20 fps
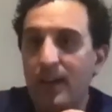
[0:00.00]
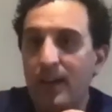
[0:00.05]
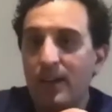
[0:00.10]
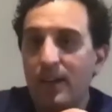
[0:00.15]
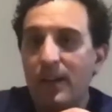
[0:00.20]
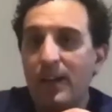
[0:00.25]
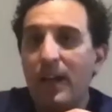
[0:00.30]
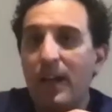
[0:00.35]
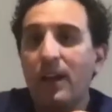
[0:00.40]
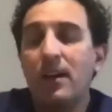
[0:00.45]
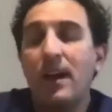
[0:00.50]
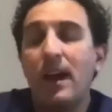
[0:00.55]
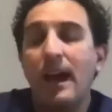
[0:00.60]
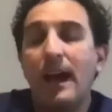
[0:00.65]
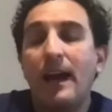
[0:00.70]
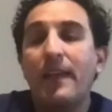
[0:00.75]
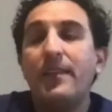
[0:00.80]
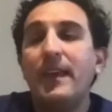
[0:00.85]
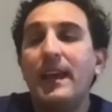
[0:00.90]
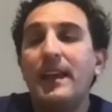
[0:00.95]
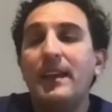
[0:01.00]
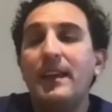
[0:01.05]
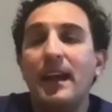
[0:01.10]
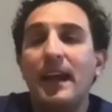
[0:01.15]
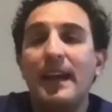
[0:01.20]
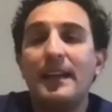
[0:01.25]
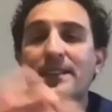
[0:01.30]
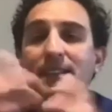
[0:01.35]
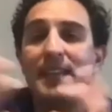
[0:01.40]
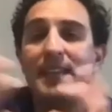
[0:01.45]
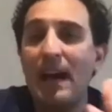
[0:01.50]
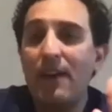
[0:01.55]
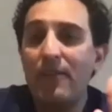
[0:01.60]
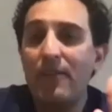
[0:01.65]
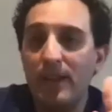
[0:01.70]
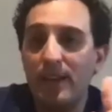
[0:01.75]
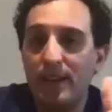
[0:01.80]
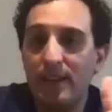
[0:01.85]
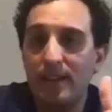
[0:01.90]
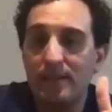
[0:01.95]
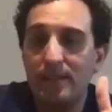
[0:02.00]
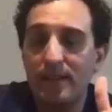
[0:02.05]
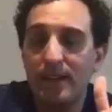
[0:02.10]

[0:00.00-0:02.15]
and then a TAVI,